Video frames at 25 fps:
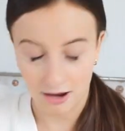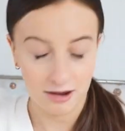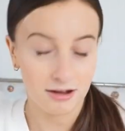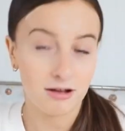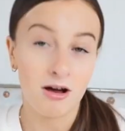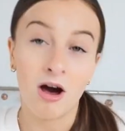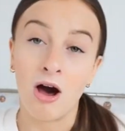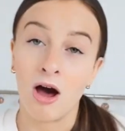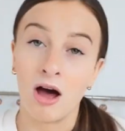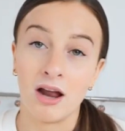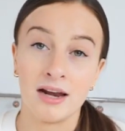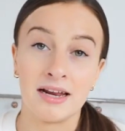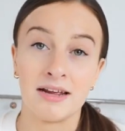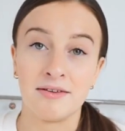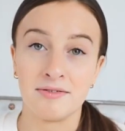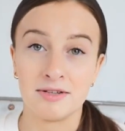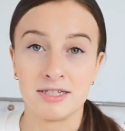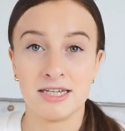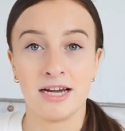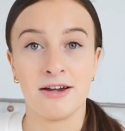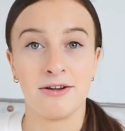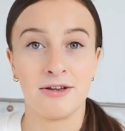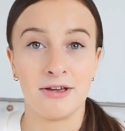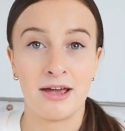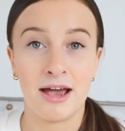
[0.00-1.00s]
I can't
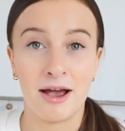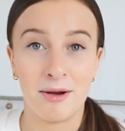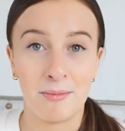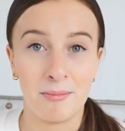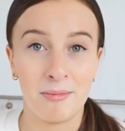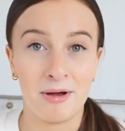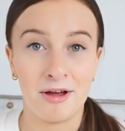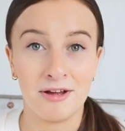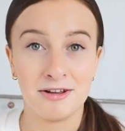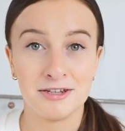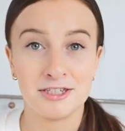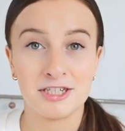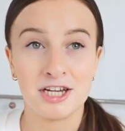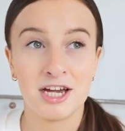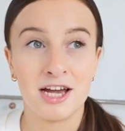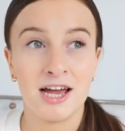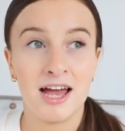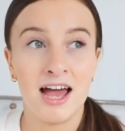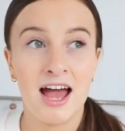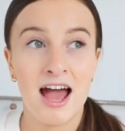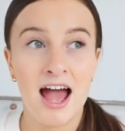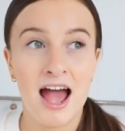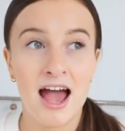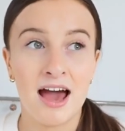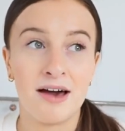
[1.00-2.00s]
even tell you how much
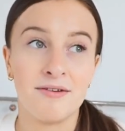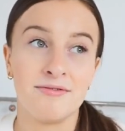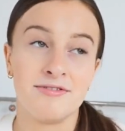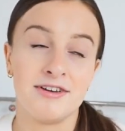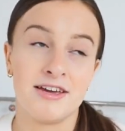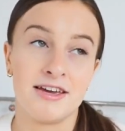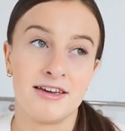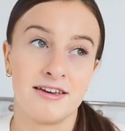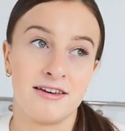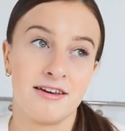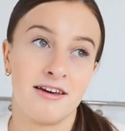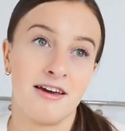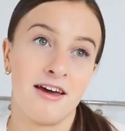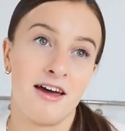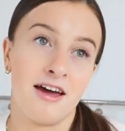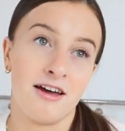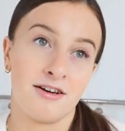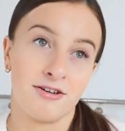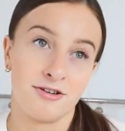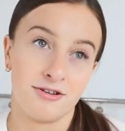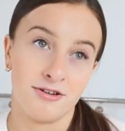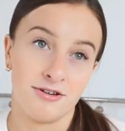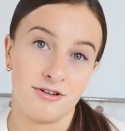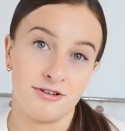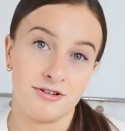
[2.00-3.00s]
having
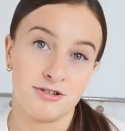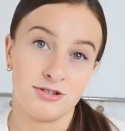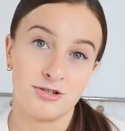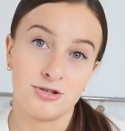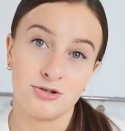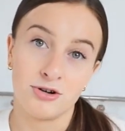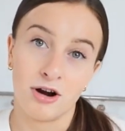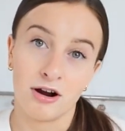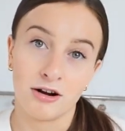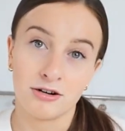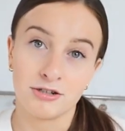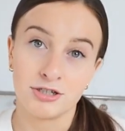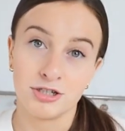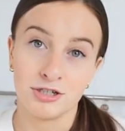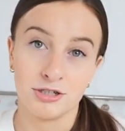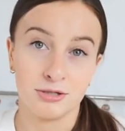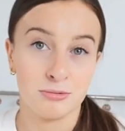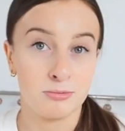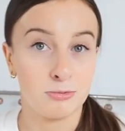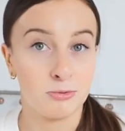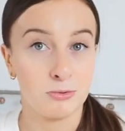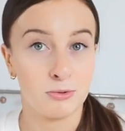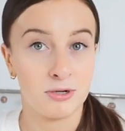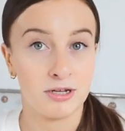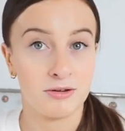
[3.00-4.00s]
a good
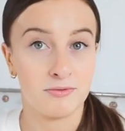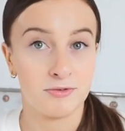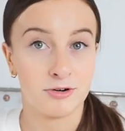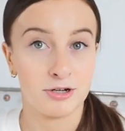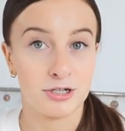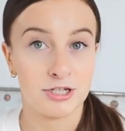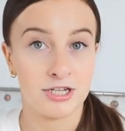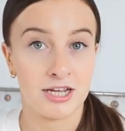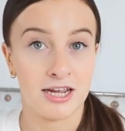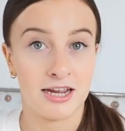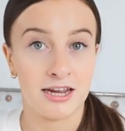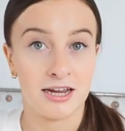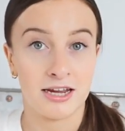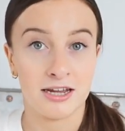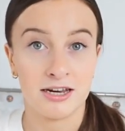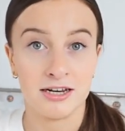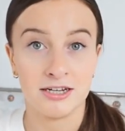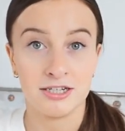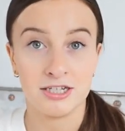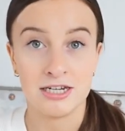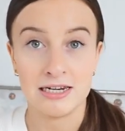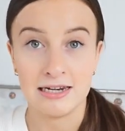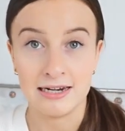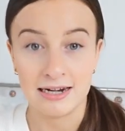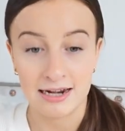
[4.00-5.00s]
structured morning routine
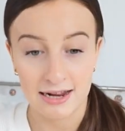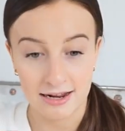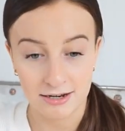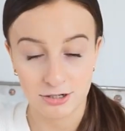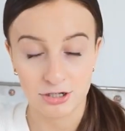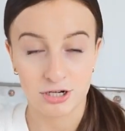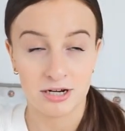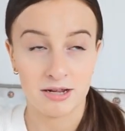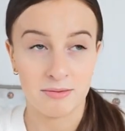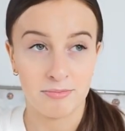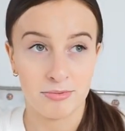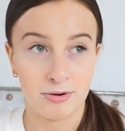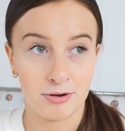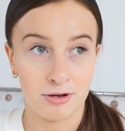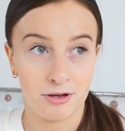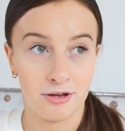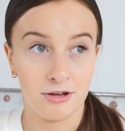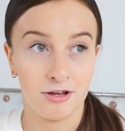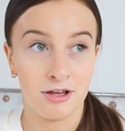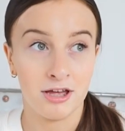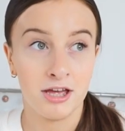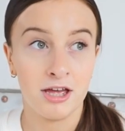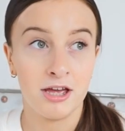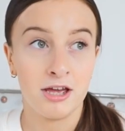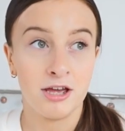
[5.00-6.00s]
can literally
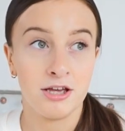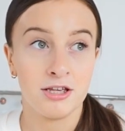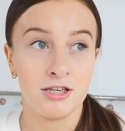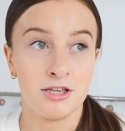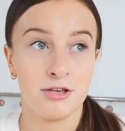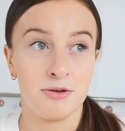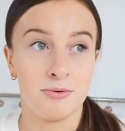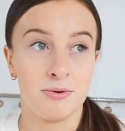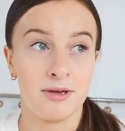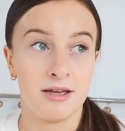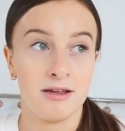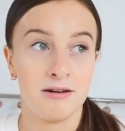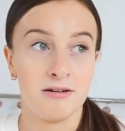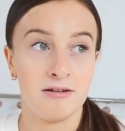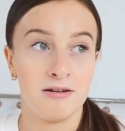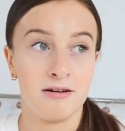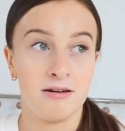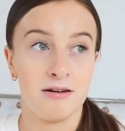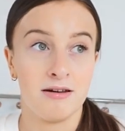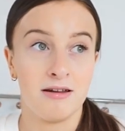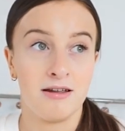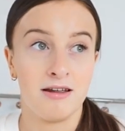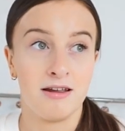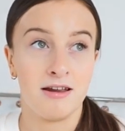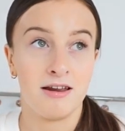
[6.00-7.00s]
put you
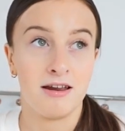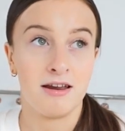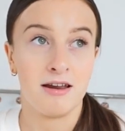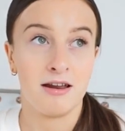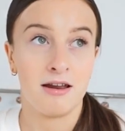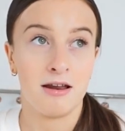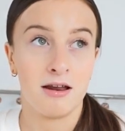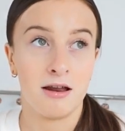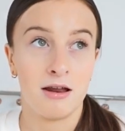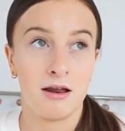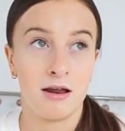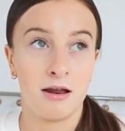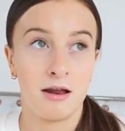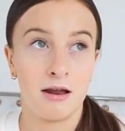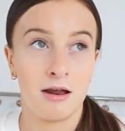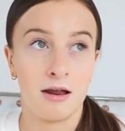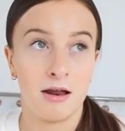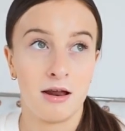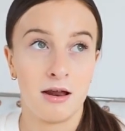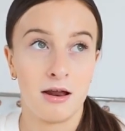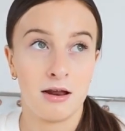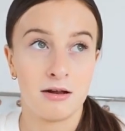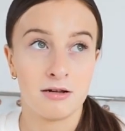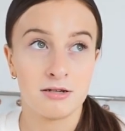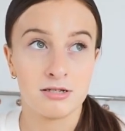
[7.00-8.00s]
in
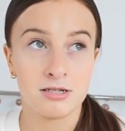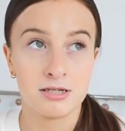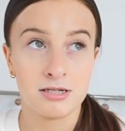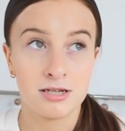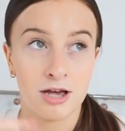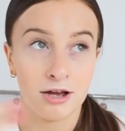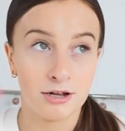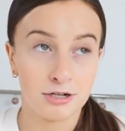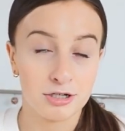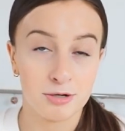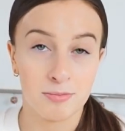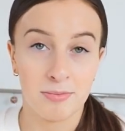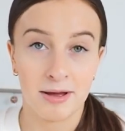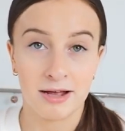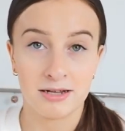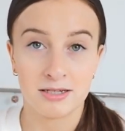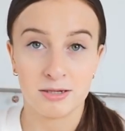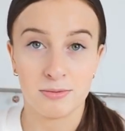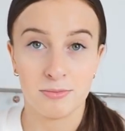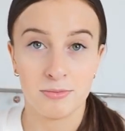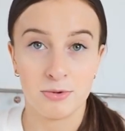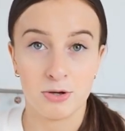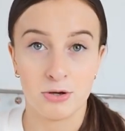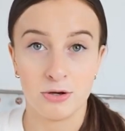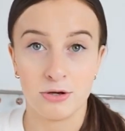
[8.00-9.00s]
such a
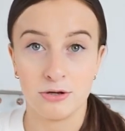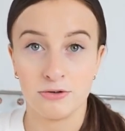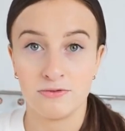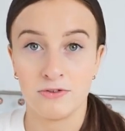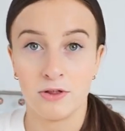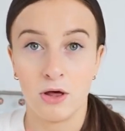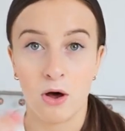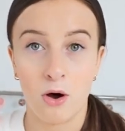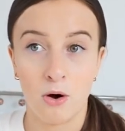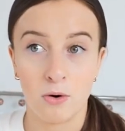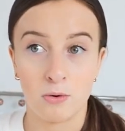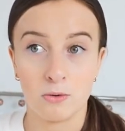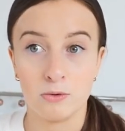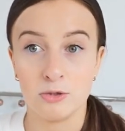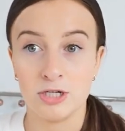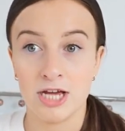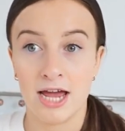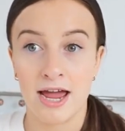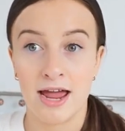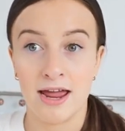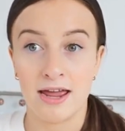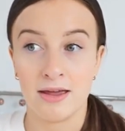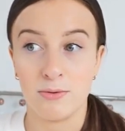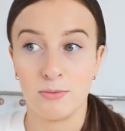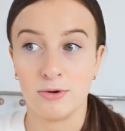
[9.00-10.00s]
better mood for the whole
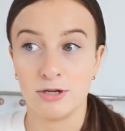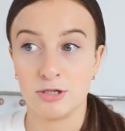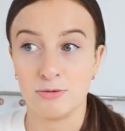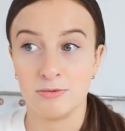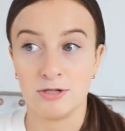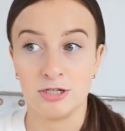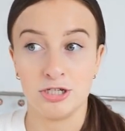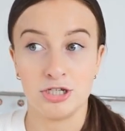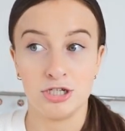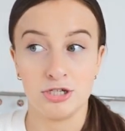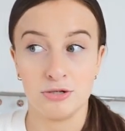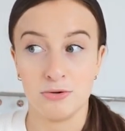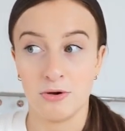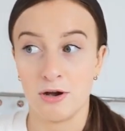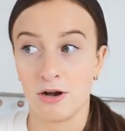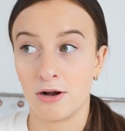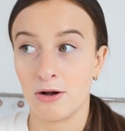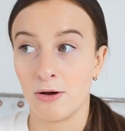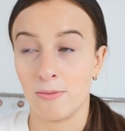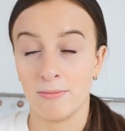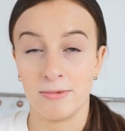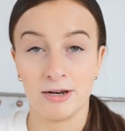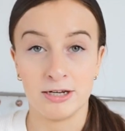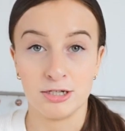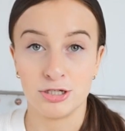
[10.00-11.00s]
day, which means you
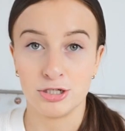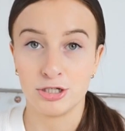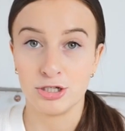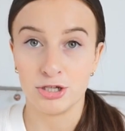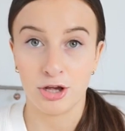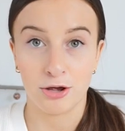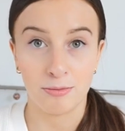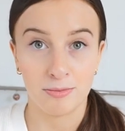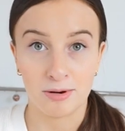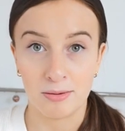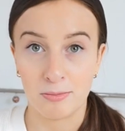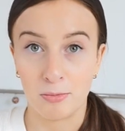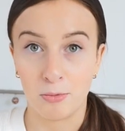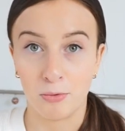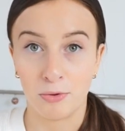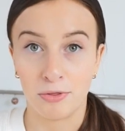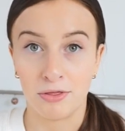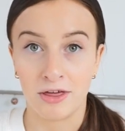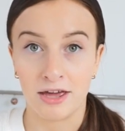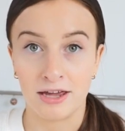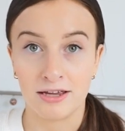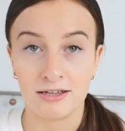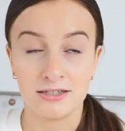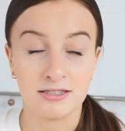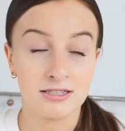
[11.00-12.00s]
accomplish so many
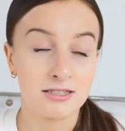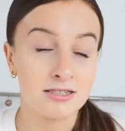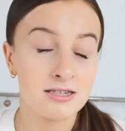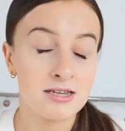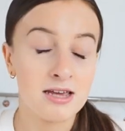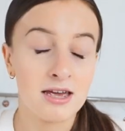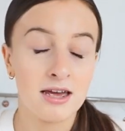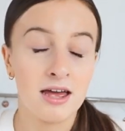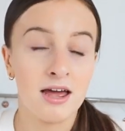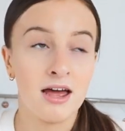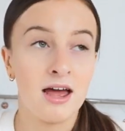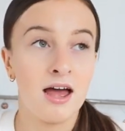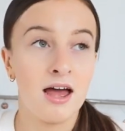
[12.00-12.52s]
more things.